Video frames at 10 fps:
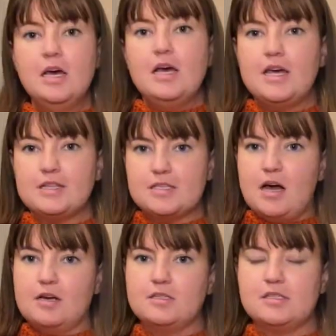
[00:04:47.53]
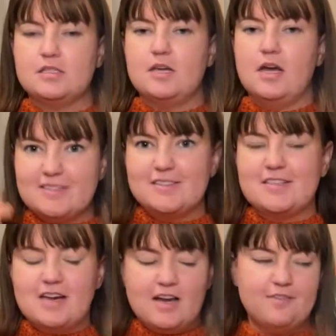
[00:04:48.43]
and the socks,
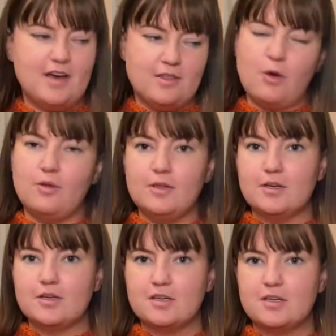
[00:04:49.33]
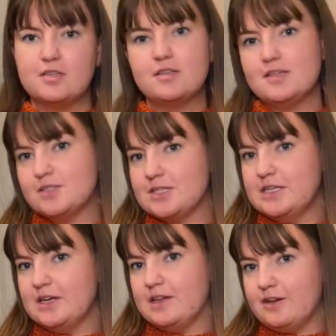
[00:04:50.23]
see kind of how the whole look is looking
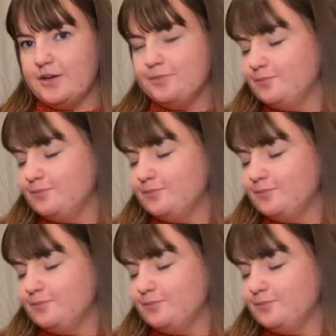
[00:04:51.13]
together.